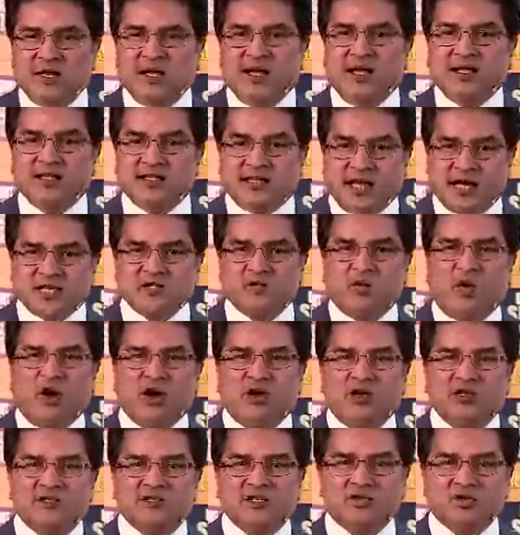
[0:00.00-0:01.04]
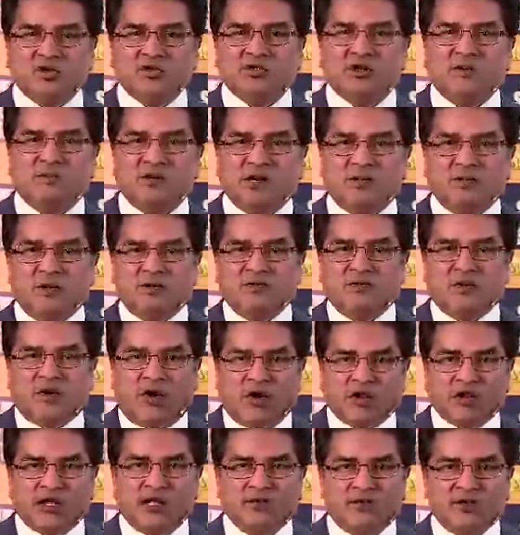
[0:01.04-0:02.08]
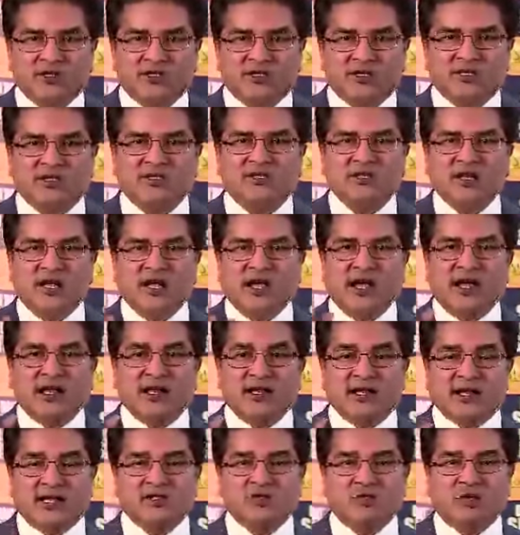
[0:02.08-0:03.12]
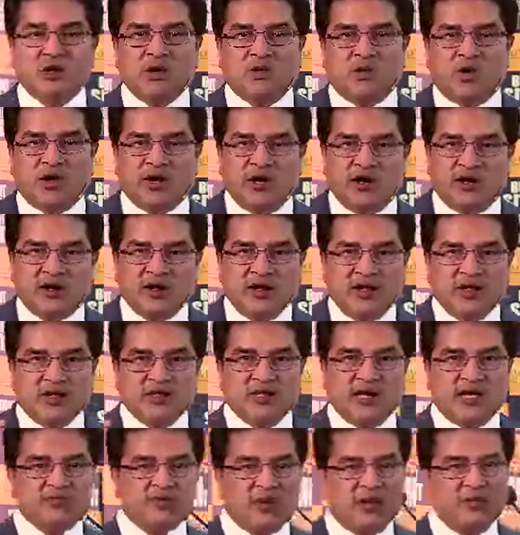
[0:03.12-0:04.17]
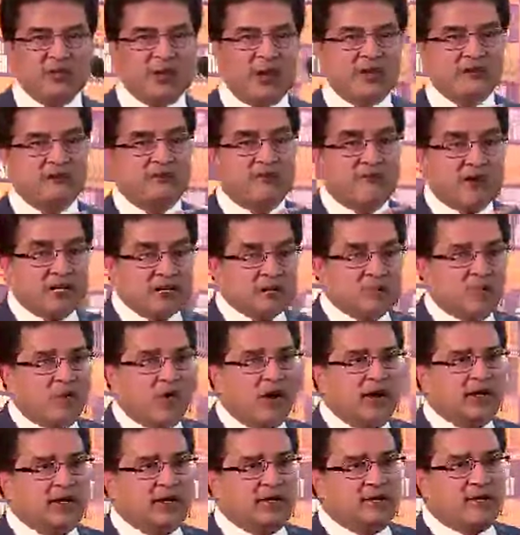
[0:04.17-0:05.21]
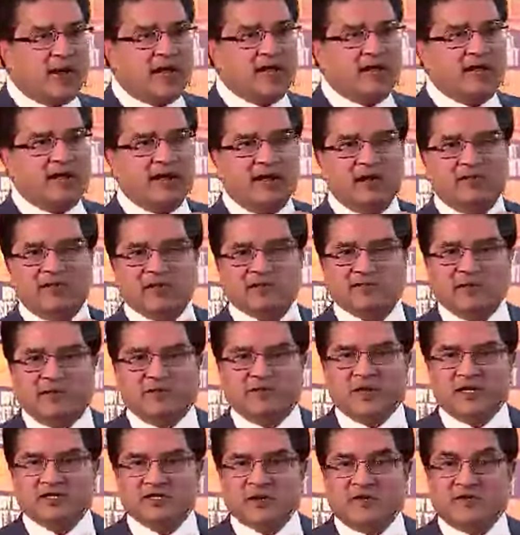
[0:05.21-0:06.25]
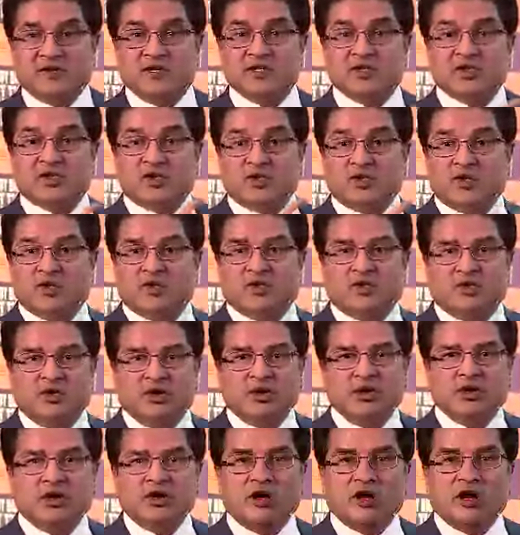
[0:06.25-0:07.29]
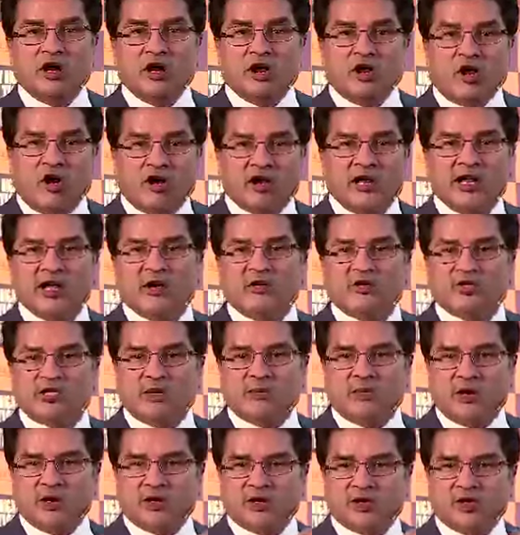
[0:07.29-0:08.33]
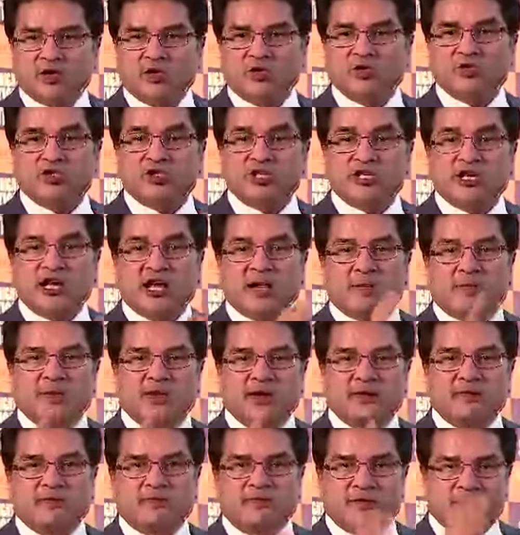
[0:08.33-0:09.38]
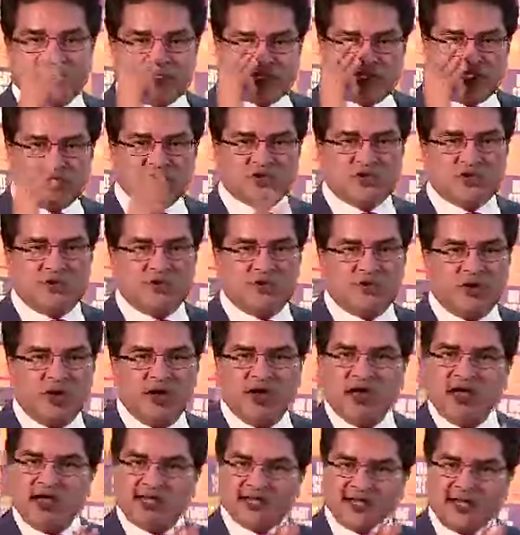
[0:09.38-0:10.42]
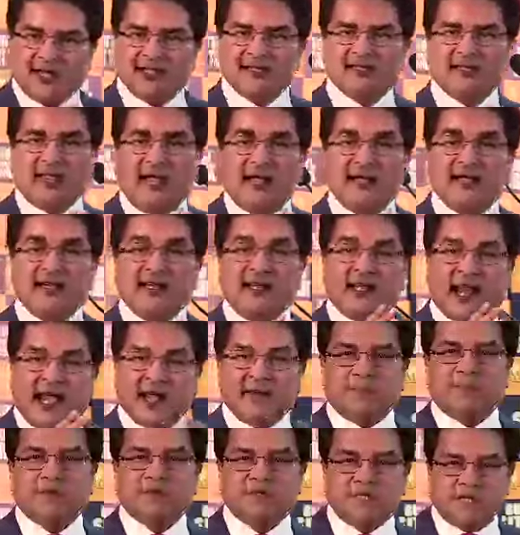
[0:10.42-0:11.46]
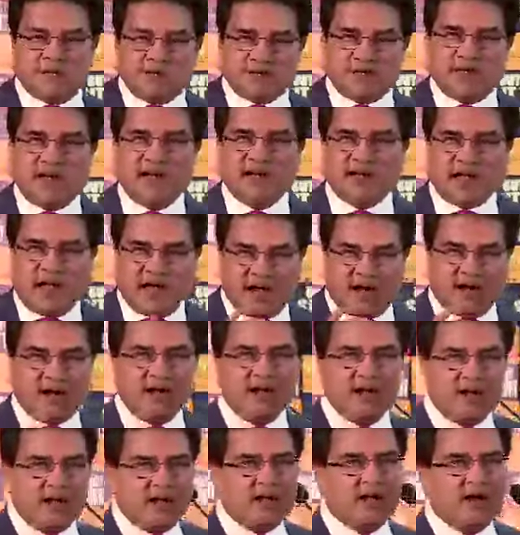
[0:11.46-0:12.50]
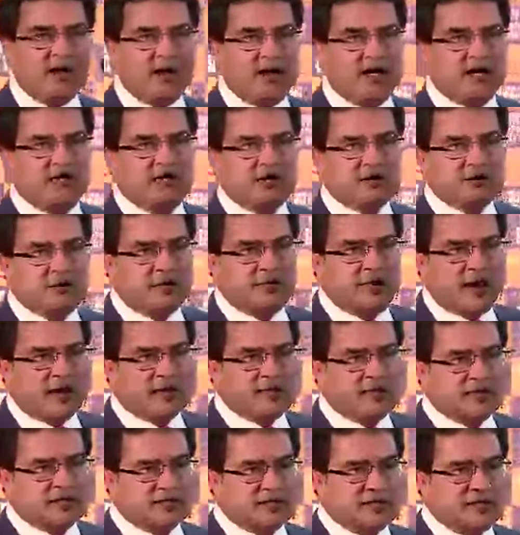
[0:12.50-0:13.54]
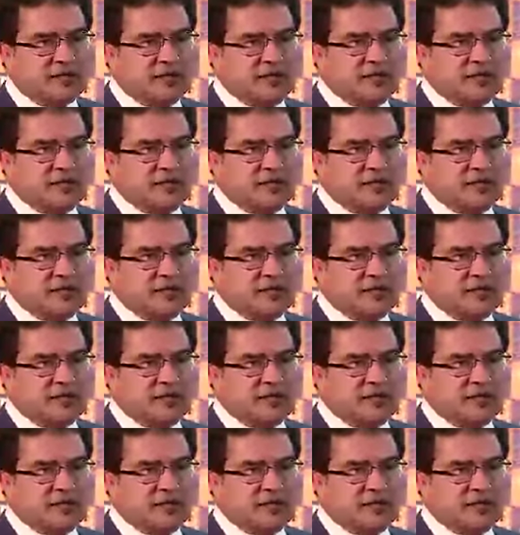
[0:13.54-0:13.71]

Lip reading: And that's what is the source of trouble for all the investors, and it has to be avoided. That's why my first point in my investment philosophy is Q, non-negotiable, QGLP. First is Q, and that is 99% of the entire investment practice.